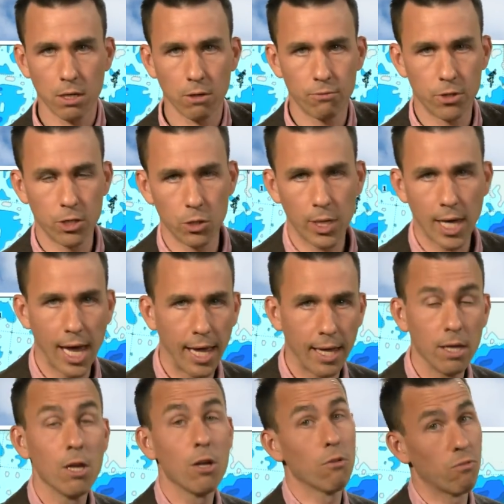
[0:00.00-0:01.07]
of the UK,
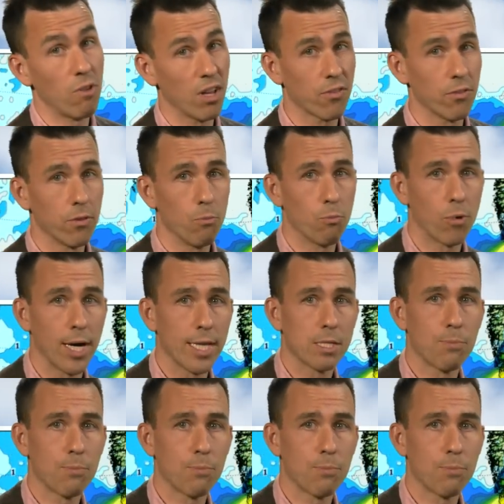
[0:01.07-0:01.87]
rather than bright